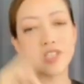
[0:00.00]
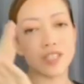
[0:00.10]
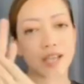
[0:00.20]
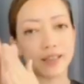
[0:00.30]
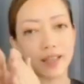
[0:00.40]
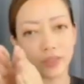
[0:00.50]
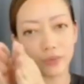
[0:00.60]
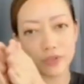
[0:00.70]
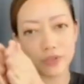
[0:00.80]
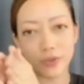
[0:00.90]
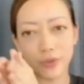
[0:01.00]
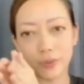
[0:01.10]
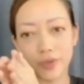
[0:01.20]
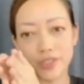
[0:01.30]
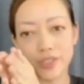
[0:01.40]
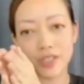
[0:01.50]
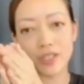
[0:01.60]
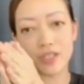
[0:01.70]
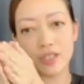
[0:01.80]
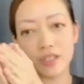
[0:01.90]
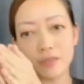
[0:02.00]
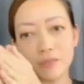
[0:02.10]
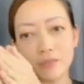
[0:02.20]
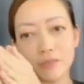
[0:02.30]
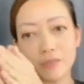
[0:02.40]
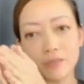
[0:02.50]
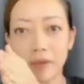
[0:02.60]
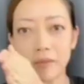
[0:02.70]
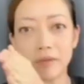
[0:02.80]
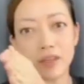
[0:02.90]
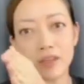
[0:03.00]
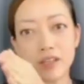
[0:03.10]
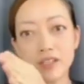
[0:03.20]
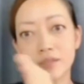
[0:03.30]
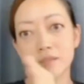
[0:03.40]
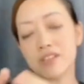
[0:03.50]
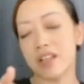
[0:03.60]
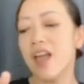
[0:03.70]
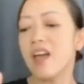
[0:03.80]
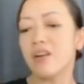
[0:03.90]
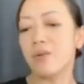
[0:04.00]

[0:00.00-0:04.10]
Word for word: She's at that threshold where she sometimes wants to be babied and sometimes she's like,